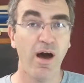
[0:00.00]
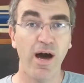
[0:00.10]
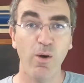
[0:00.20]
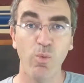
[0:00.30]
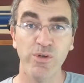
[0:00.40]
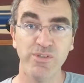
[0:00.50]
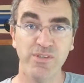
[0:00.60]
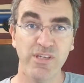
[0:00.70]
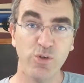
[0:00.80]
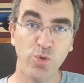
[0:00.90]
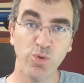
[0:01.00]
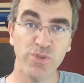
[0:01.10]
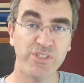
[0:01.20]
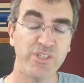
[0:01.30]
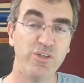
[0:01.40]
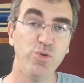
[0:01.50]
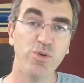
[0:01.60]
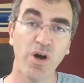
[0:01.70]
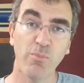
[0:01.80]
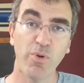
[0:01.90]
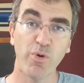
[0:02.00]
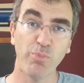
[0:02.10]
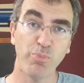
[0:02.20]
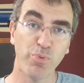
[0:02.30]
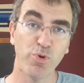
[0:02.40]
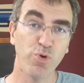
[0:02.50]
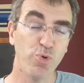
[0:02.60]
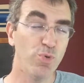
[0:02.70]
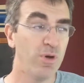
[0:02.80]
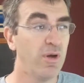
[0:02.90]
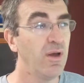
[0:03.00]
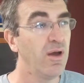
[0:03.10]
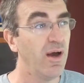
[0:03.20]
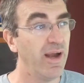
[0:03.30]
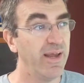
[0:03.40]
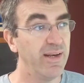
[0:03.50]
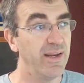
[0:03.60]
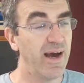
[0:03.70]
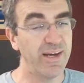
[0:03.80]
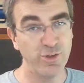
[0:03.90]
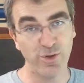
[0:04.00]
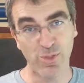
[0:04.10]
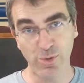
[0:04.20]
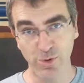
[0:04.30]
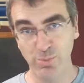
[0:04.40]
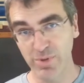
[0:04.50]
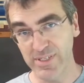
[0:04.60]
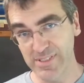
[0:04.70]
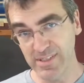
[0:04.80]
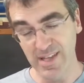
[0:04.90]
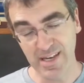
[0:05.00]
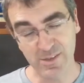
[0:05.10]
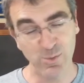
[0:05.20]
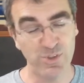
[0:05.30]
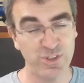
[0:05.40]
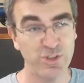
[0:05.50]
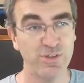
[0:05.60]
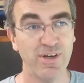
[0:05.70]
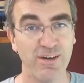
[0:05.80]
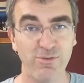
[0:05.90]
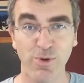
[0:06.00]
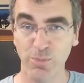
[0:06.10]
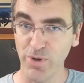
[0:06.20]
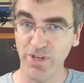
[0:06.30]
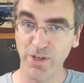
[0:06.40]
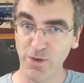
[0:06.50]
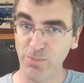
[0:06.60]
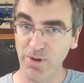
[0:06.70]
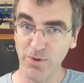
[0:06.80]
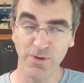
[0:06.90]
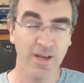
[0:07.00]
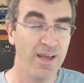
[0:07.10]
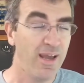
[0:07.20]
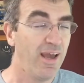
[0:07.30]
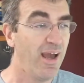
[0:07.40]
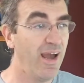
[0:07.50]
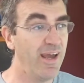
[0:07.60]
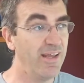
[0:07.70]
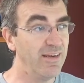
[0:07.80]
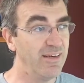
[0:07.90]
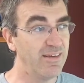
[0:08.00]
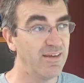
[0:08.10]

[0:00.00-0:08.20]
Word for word: Uh, was the coolest cucumber brew, and I took third place in that, which I felt pretty good about. And